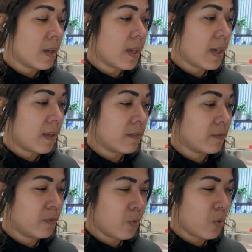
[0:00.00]
And
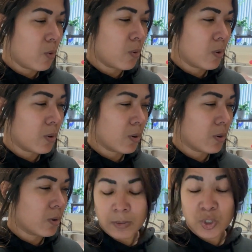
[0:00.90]

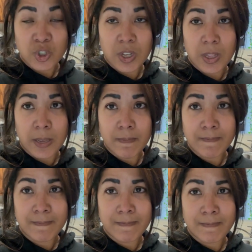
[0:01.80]
for chili.
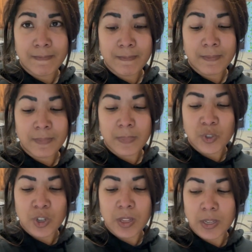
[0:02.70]

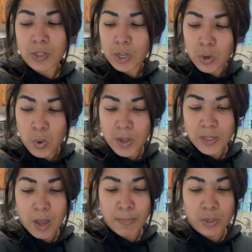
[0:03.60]
Chili is going to go on
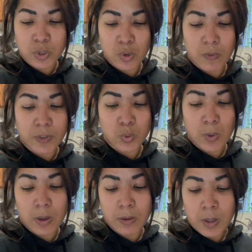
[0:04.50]
top of the stove as
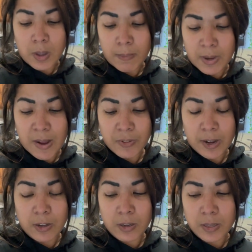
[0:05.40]
well. But after I
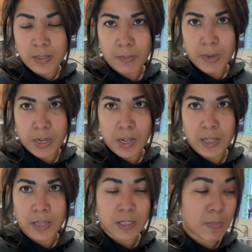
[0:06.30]
cook this, I'm going to
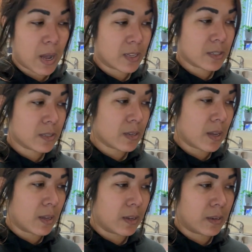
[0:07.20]
clean these pots
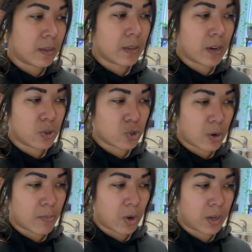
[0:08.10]
and then I'll
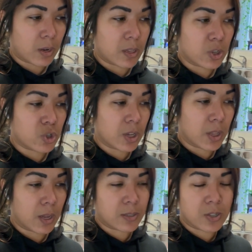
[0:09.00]
start working on the
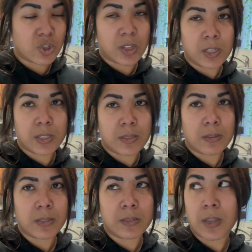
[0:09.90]
chili because the chili
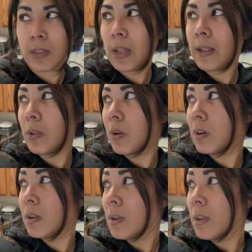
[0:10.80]
doesn't take that long.
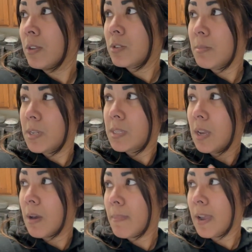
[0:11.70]
So I'm going to take
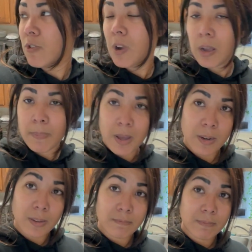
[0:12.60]
out my crock pot
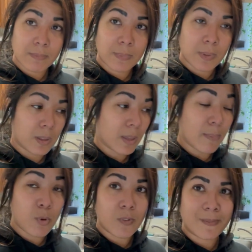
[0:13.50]
and get
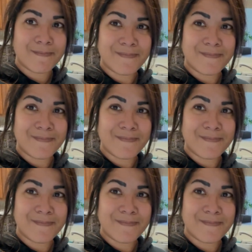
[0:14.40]
moving.